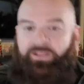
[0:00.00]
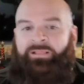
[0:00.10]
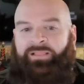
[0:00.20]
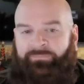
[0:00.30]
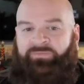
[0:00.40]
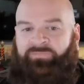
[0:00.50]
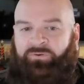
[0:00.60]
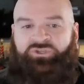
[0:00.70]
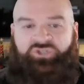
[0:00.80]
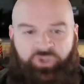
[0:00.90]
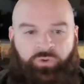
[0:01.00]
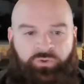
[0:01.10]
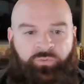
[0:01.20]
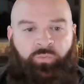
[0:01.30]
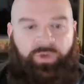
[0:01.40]
let me first show
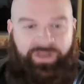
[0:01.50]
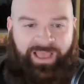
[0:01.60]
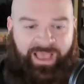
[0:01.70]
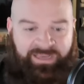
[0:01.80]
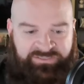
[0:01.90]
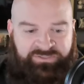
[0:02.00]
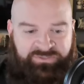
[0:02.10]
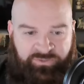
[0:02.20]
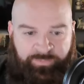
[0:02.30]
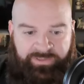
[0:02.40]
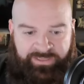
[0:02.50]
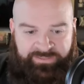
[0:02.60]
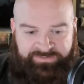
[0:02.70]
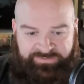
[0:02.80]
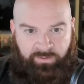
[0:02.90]
you what actually took
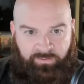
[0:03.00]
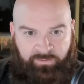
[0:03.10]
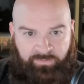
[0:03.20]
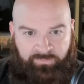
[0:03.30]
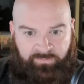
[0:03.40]
place. Take a look at